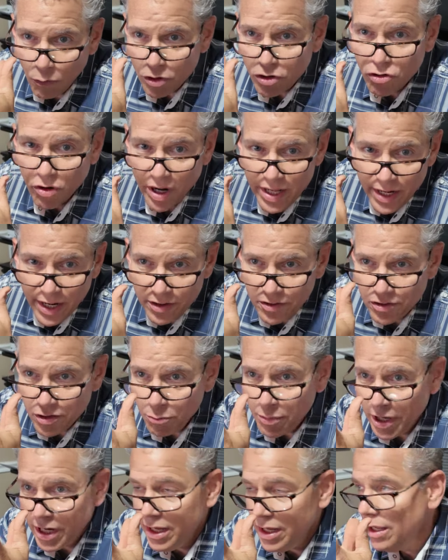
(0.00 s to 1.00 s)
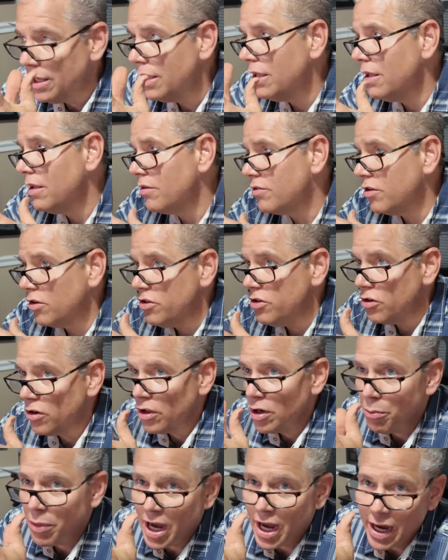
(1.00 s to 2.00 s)
what trade-in should be. So you're
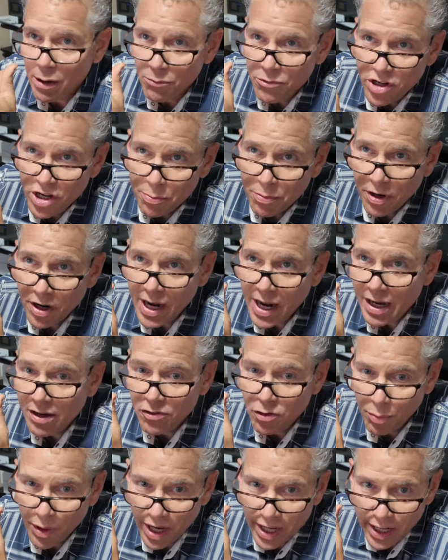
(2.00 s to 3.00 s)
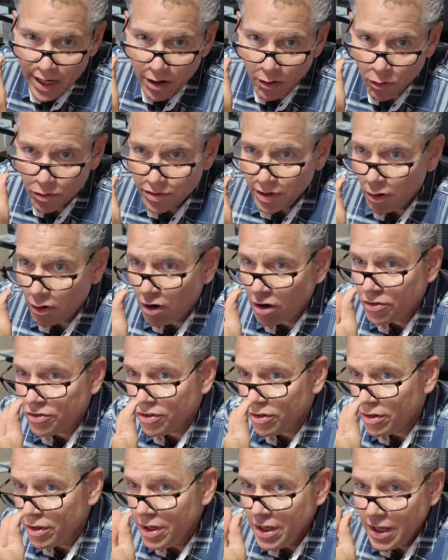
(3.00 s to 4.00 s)
going to buy them cheaper than that because you're buying it at a wholesale
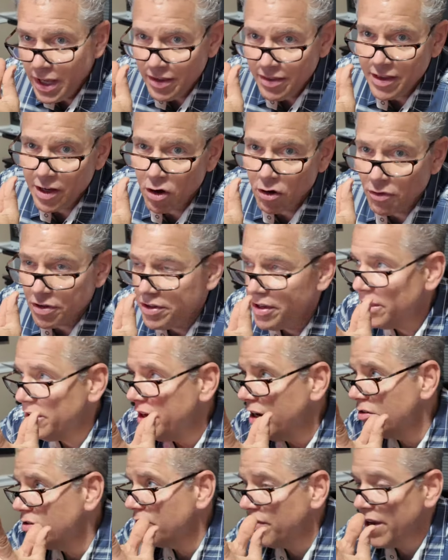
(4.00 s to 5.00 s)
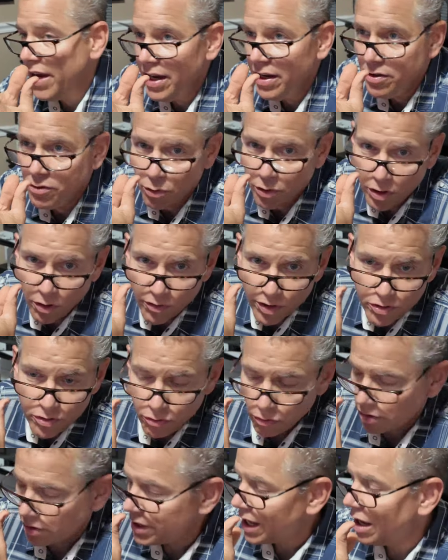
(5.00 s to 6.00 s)
auction. Anything over 10 years of age with over
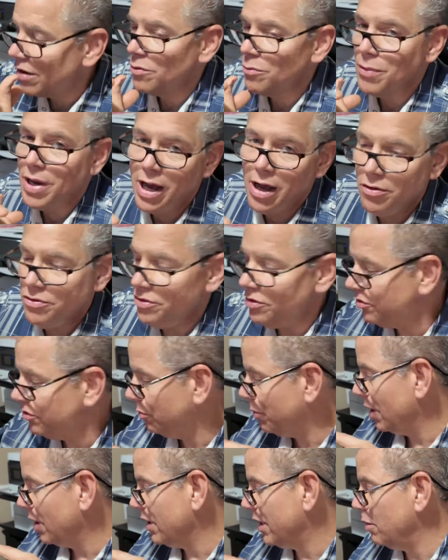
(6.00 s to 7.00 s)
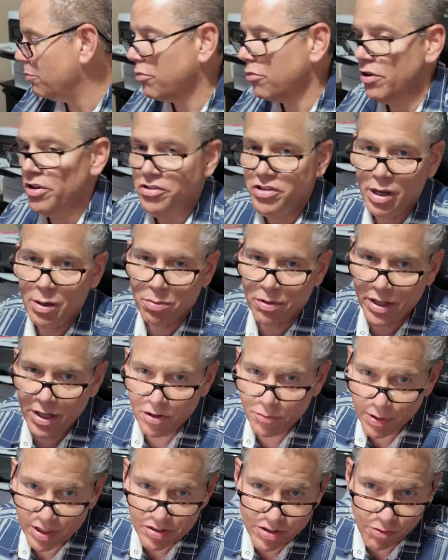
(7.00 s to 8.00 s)
200,000 miles, you should be able to get pretty cheaply.
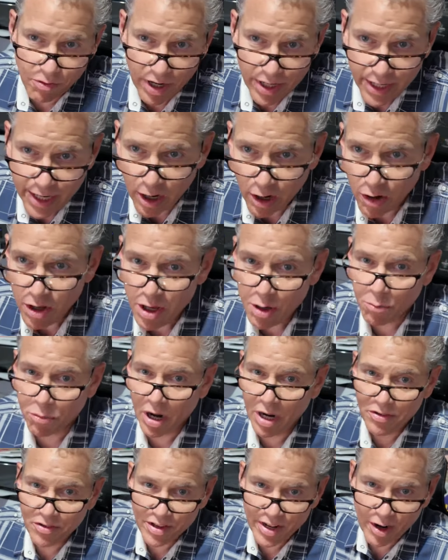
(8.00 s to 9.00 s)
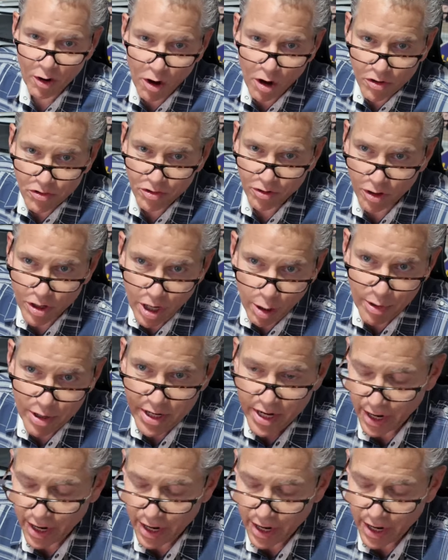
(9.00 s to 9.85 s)
Especially right now, prices at auction are coming